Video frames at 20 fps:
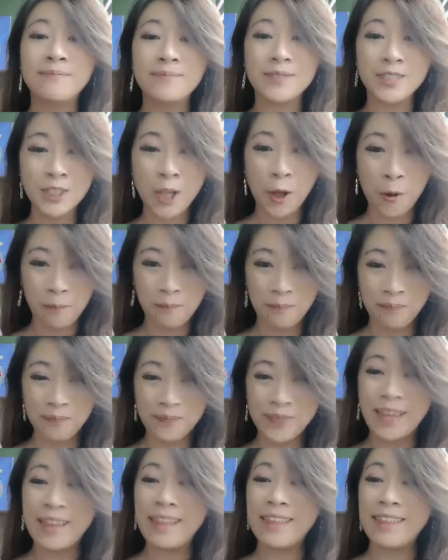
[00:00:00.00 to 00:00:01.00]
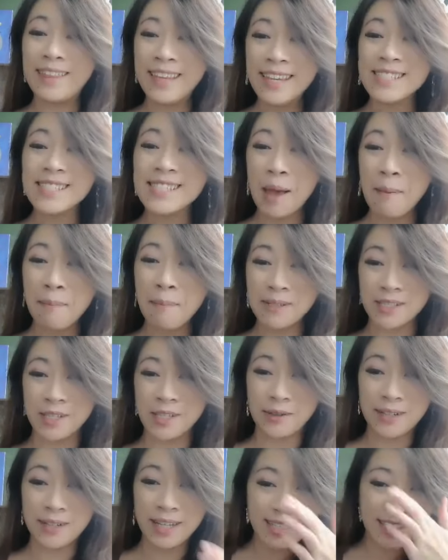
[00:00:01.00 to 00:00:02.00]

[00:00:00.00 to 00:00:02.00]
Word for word: So, this episode